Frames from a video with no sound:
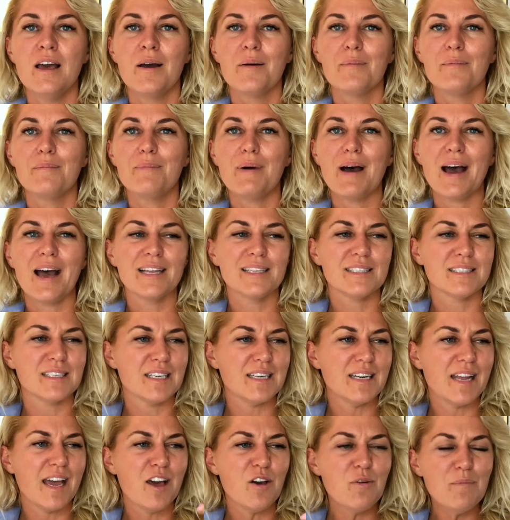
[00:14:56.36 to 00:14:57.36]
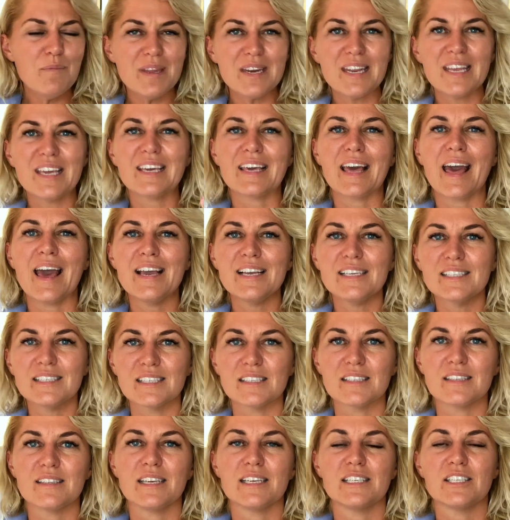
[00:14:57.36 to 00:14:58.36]
but in how many
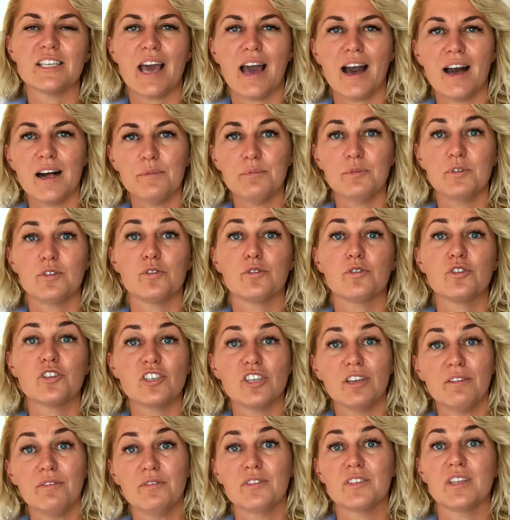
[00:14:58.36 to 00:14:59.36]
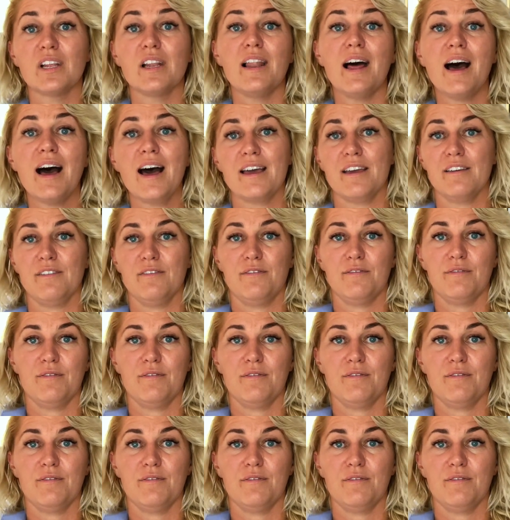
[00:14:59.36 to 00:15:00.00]
cases that helped to shift a life.